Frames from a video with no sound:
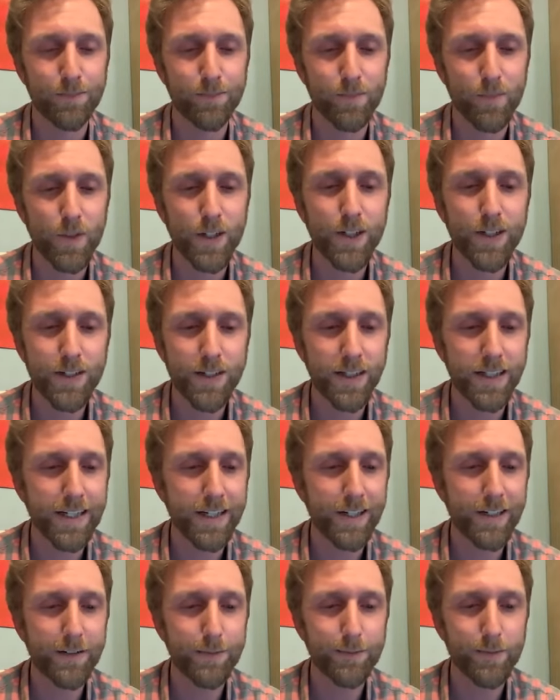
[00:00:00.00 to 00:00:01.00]
Years
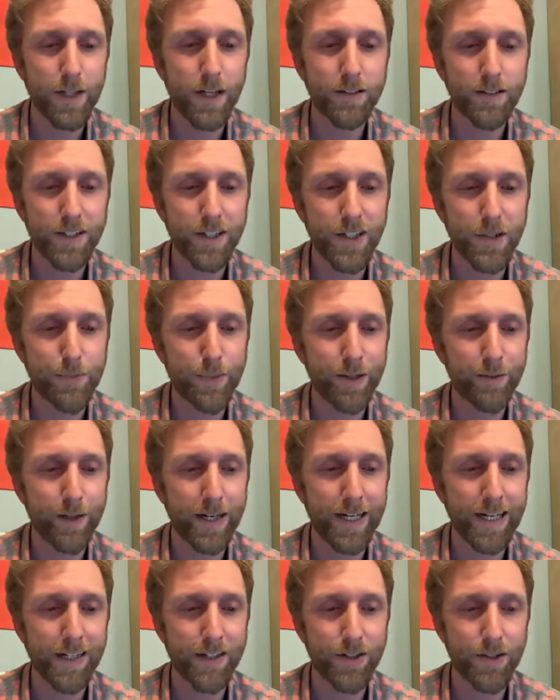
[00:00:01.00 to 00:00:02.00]
later, I'll teach my
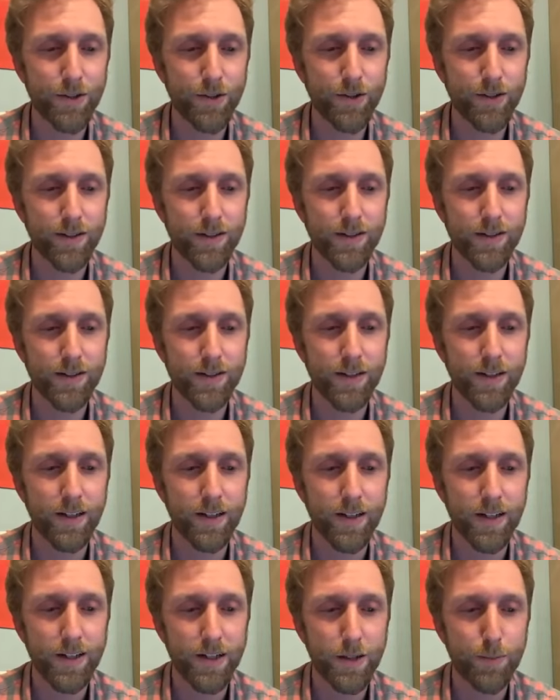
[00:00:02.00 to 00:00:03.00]
writing students
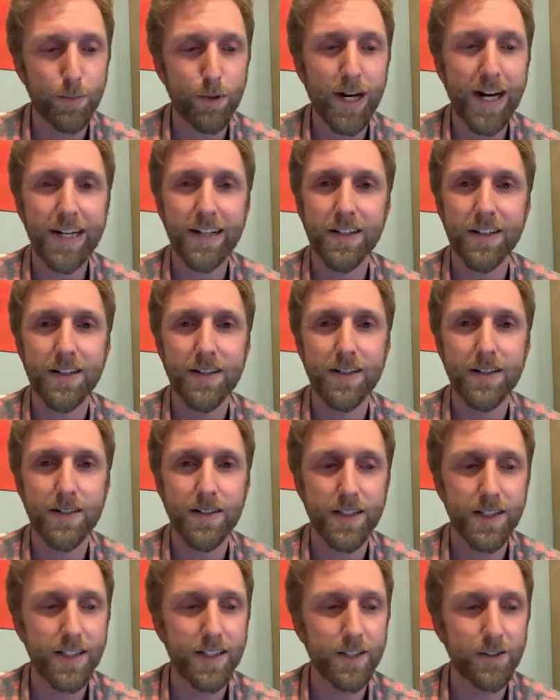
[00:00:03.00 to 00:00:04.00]
to practice
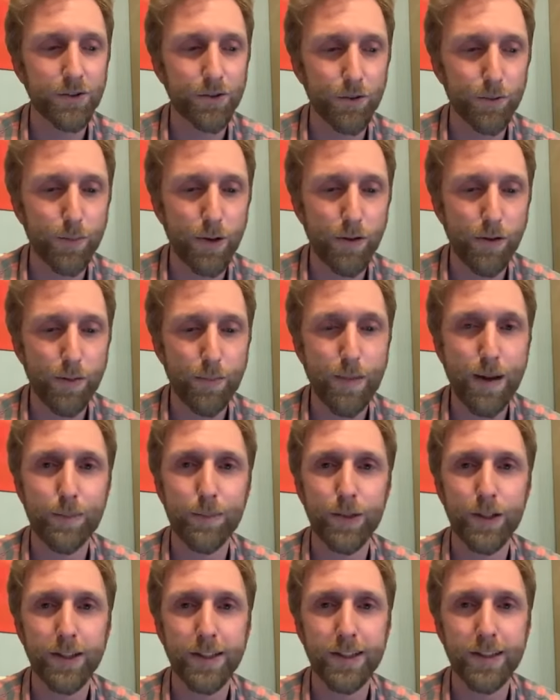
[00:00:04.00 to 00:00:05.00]
seeing through both
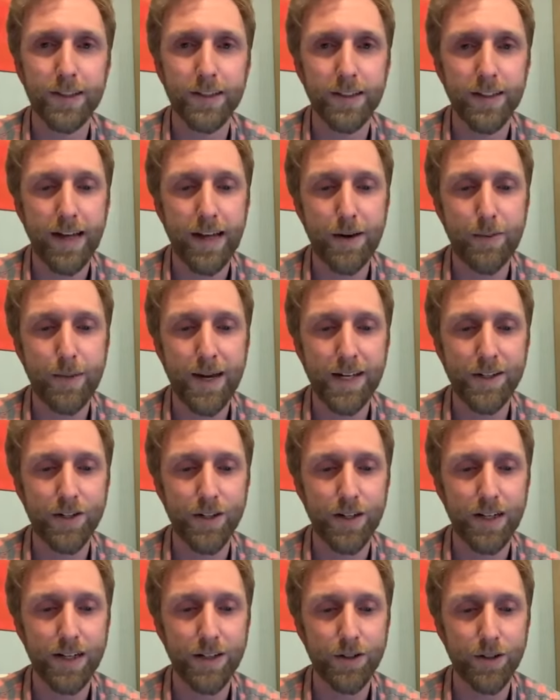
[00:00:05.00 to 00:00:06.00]
memory and
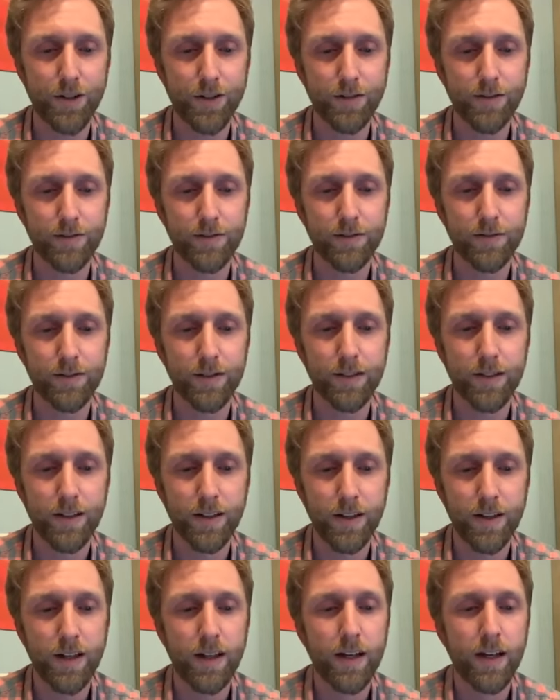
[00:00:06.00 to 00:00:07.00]
imagination.
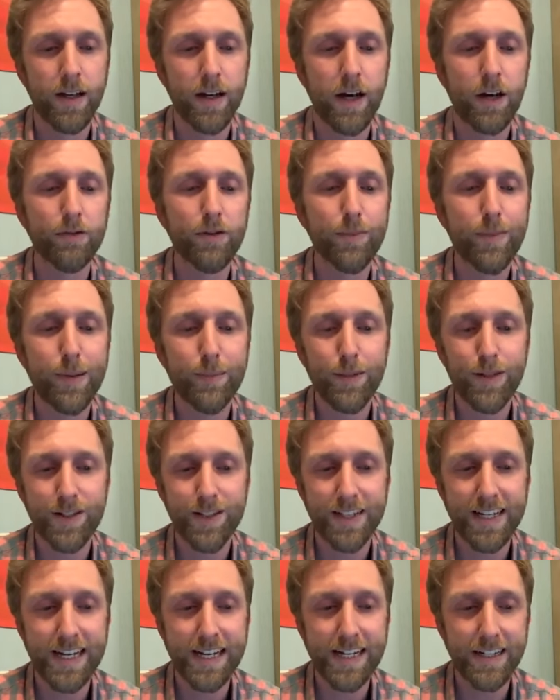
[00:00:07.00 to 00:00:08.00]
I'll remember
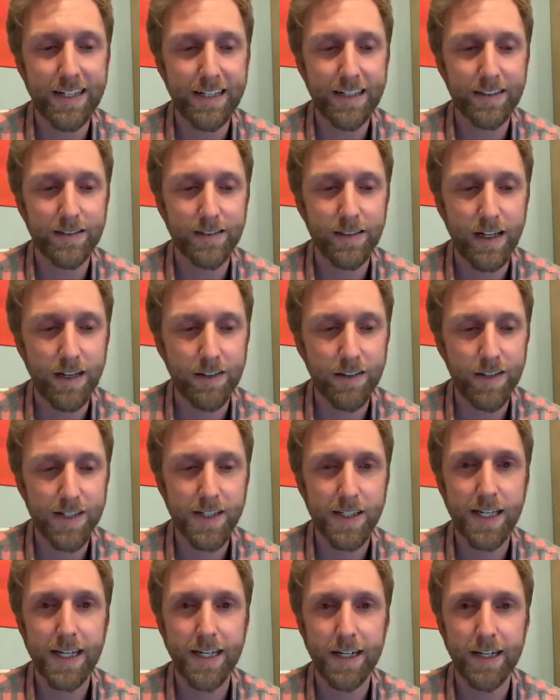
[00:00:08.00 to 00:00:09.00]
standing on the
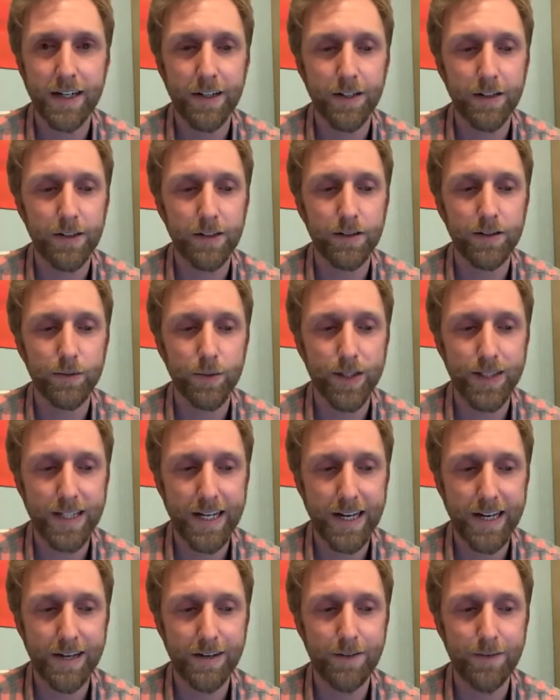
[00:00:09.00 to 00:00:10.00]
sledding hill with
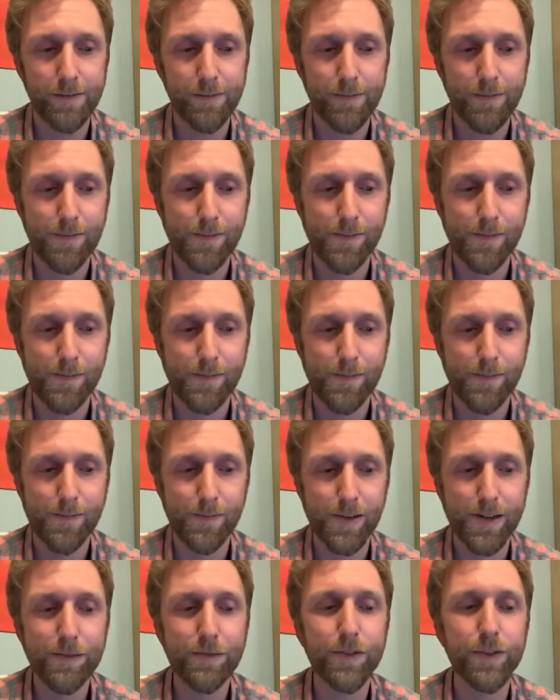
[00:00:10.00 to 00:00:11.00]
Dad.
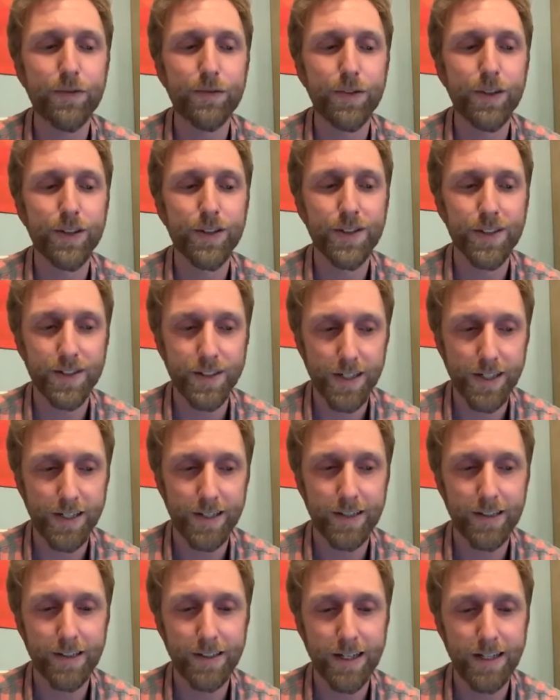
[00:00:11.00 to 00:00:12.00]
If you feel
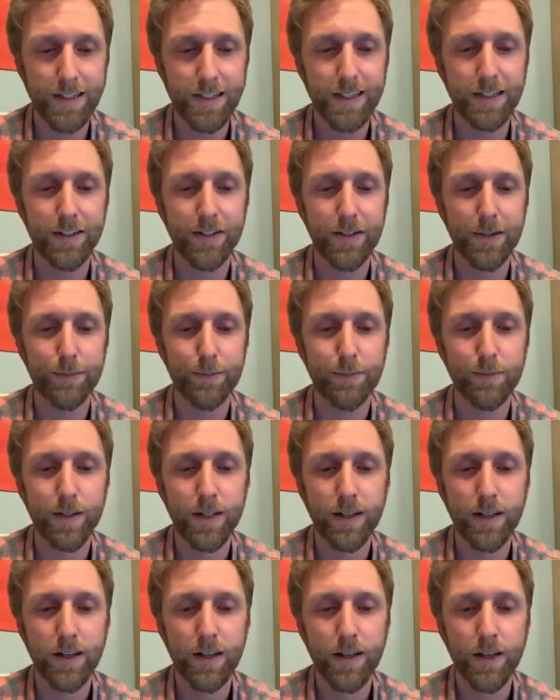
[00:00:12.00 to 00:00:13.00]
stuck, I tell them,
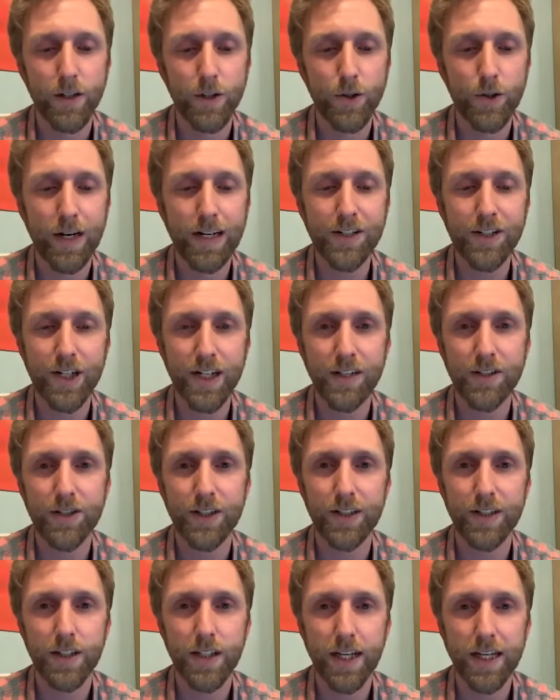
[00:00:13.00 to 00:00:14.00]
try
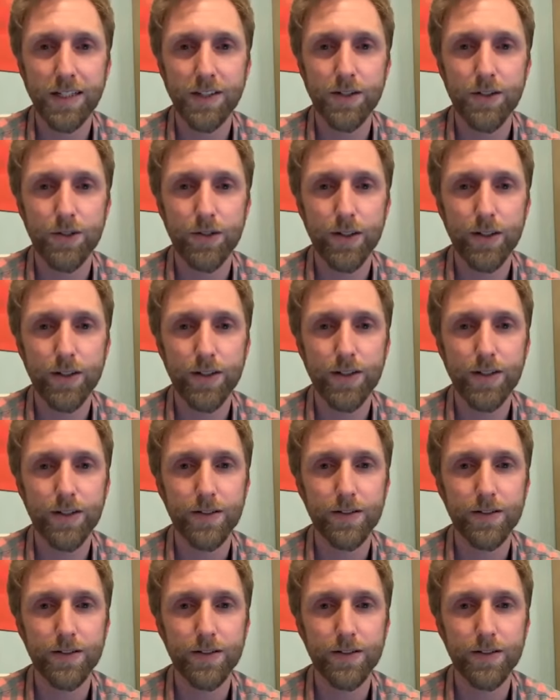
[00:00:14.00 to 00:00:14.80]
changing the light source.